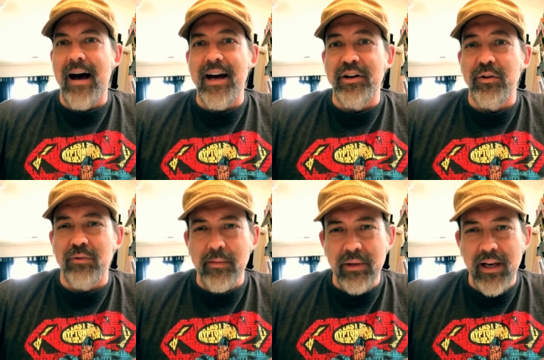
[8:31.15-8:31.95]
I couldn't
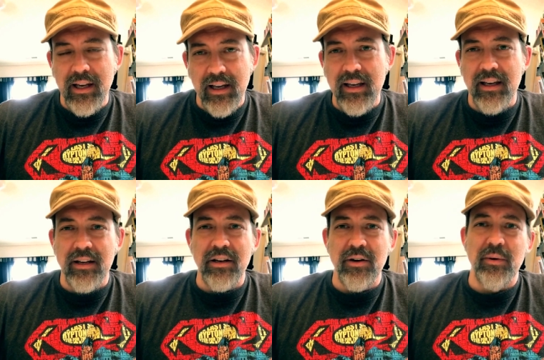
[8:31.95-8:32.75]
replicate again.
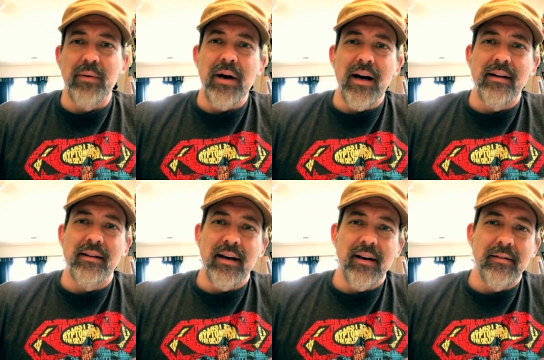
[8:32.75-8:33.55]
You know, I,
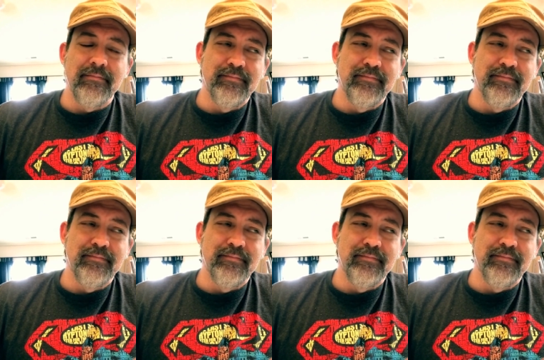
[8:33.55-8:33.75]
I,